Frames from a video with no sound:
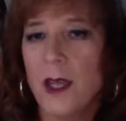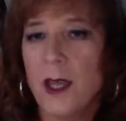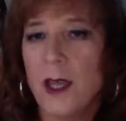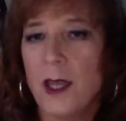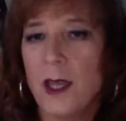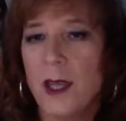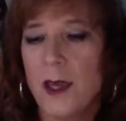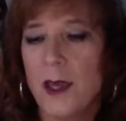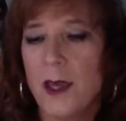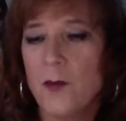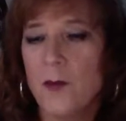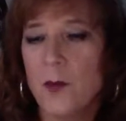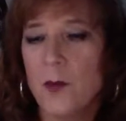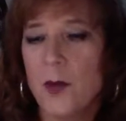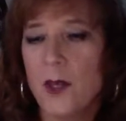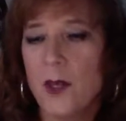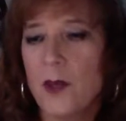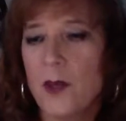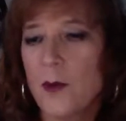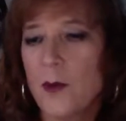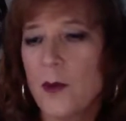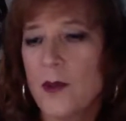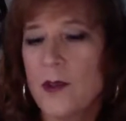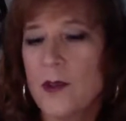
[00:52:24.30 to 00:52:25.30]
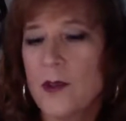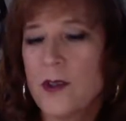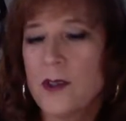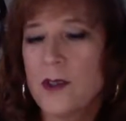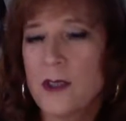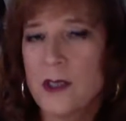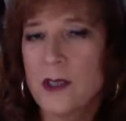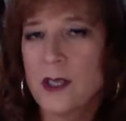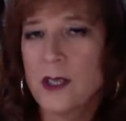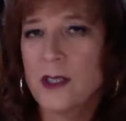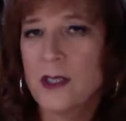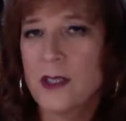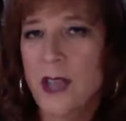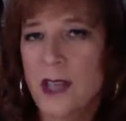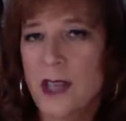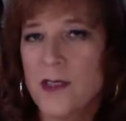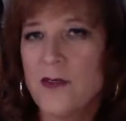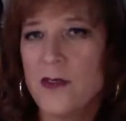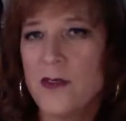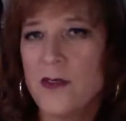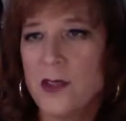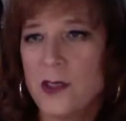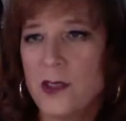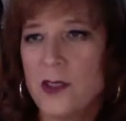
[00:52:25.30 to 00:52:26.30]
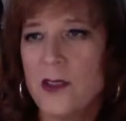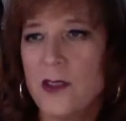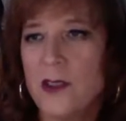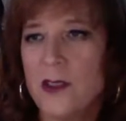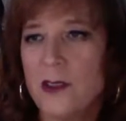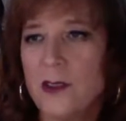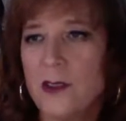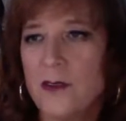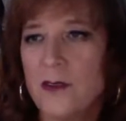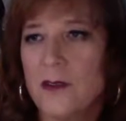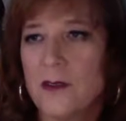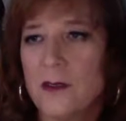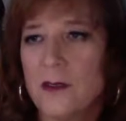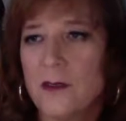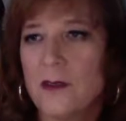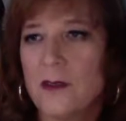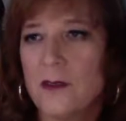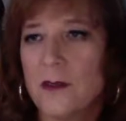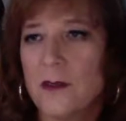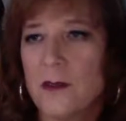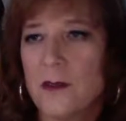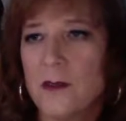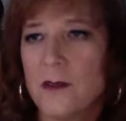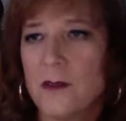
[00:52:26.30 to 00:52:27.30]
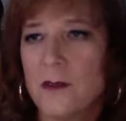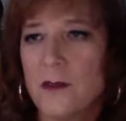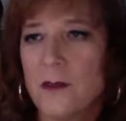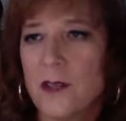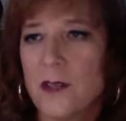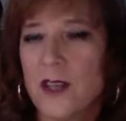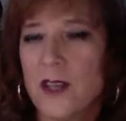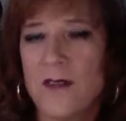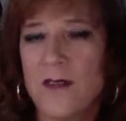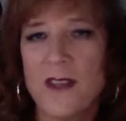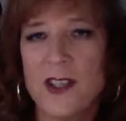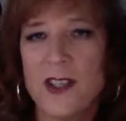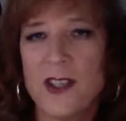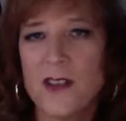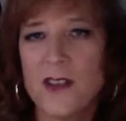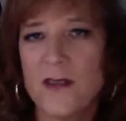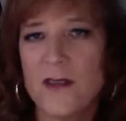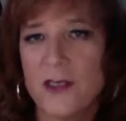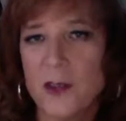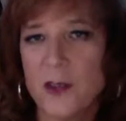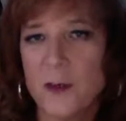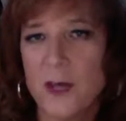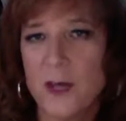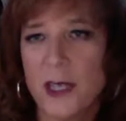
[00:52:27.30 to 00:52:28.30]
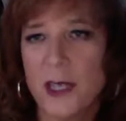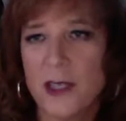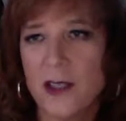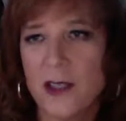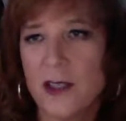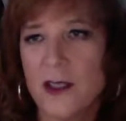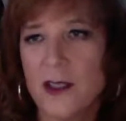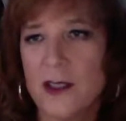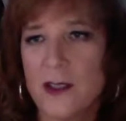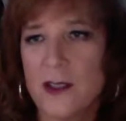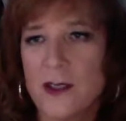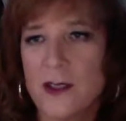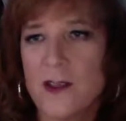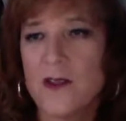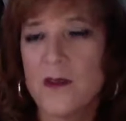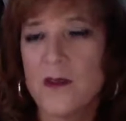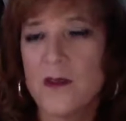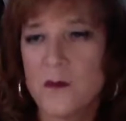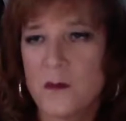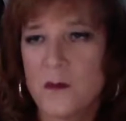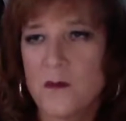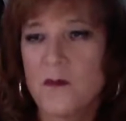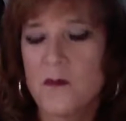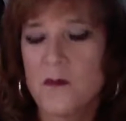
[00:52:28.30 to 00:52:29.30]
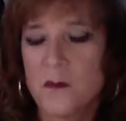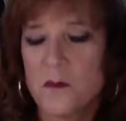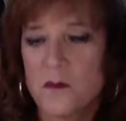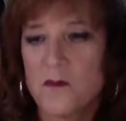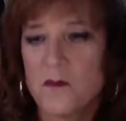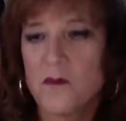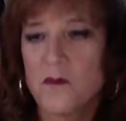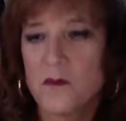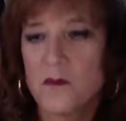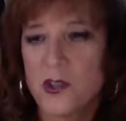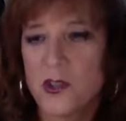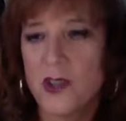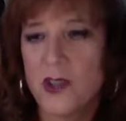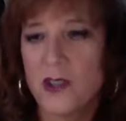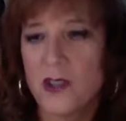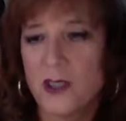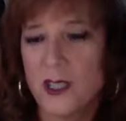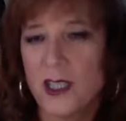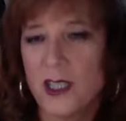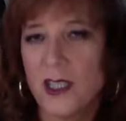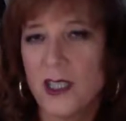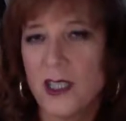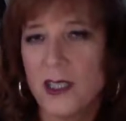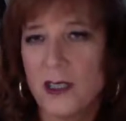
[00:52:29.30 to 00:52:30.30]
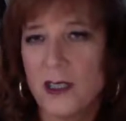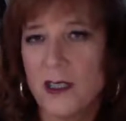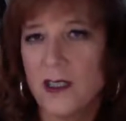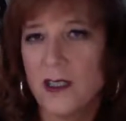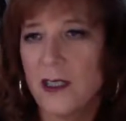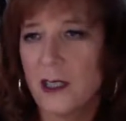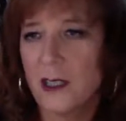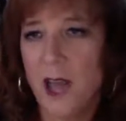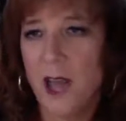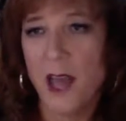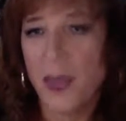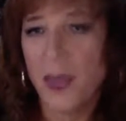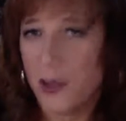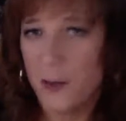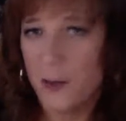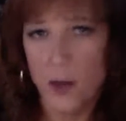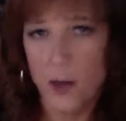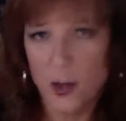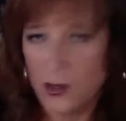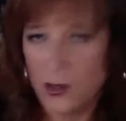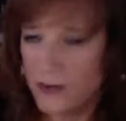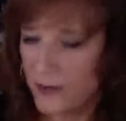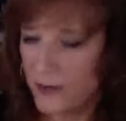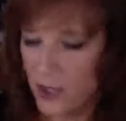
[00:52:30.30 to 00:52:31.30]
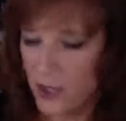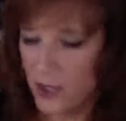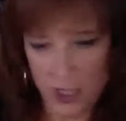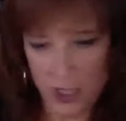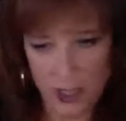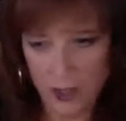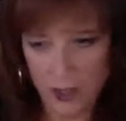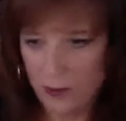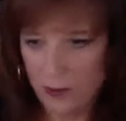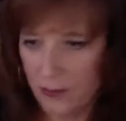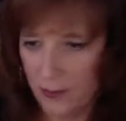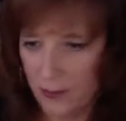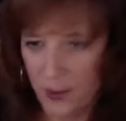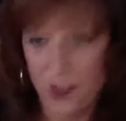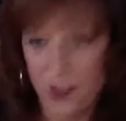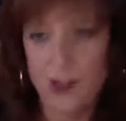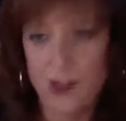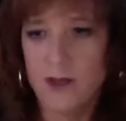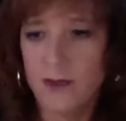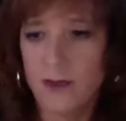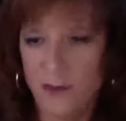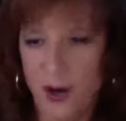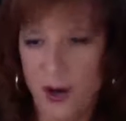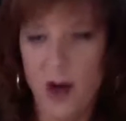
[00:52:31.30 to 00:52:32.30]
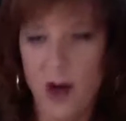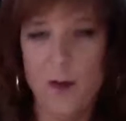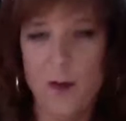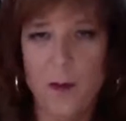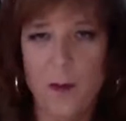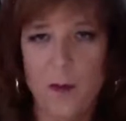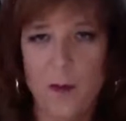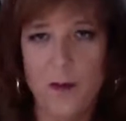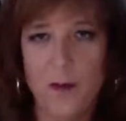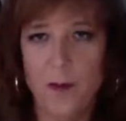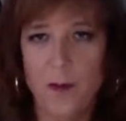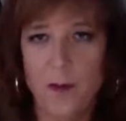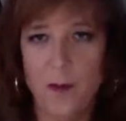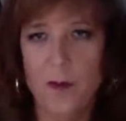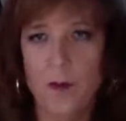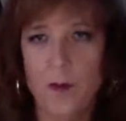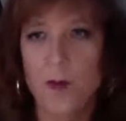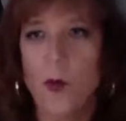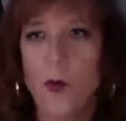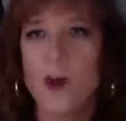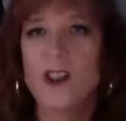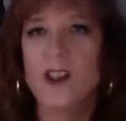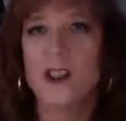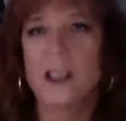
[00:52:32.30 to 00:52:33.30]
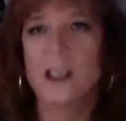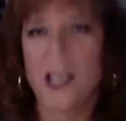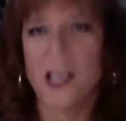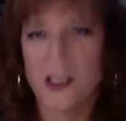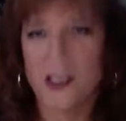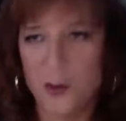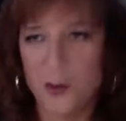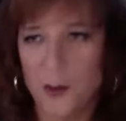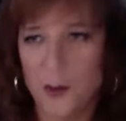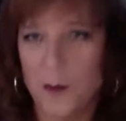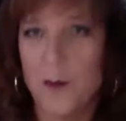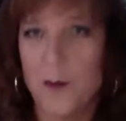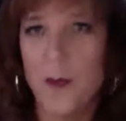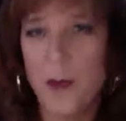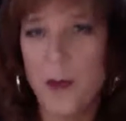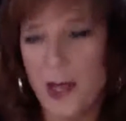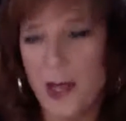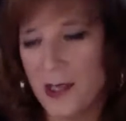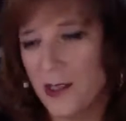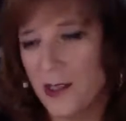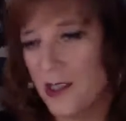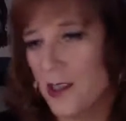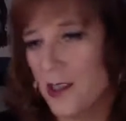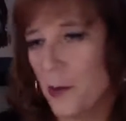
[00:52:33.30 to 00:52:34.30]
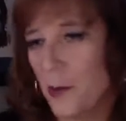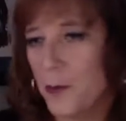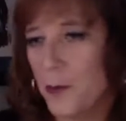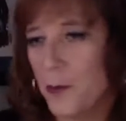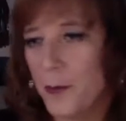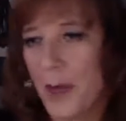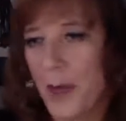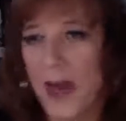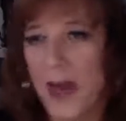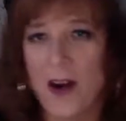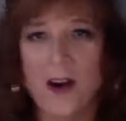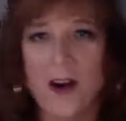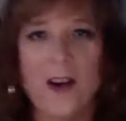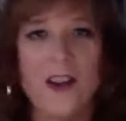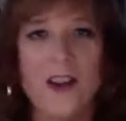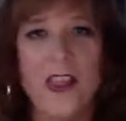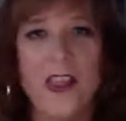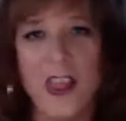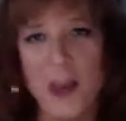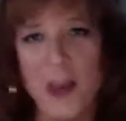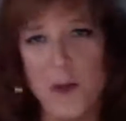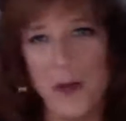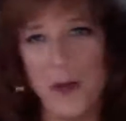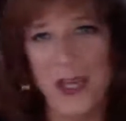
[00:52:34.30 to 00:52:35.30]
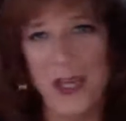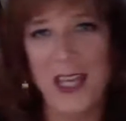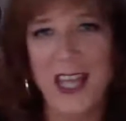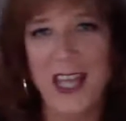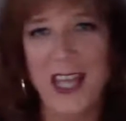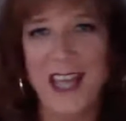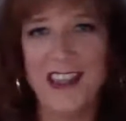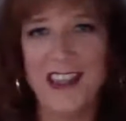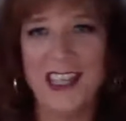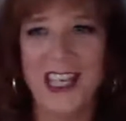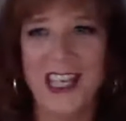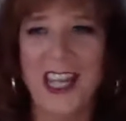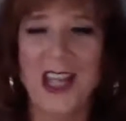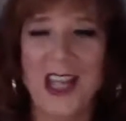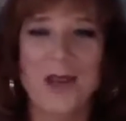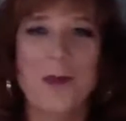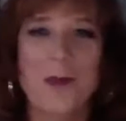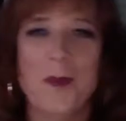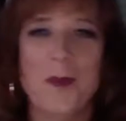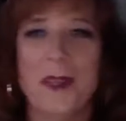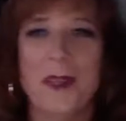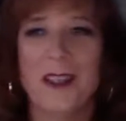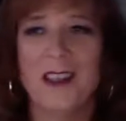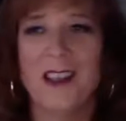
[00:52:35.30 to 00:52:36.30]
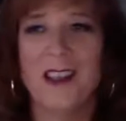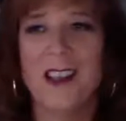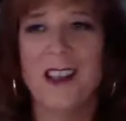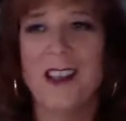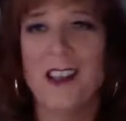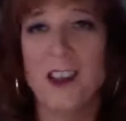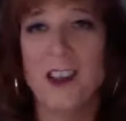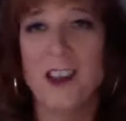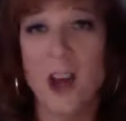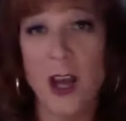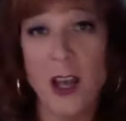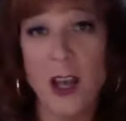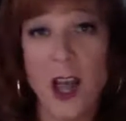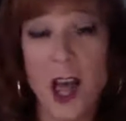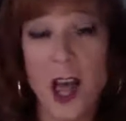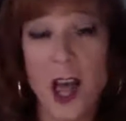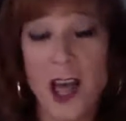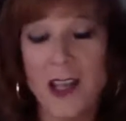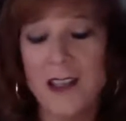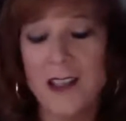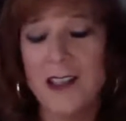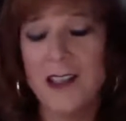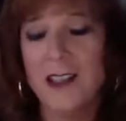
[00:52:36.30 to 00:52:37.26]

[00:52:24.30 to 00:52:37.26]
am one of the most successful adventure filmmakers, certainly not the most, for sure. There's far more successful and some better than me at the game, but not a lot.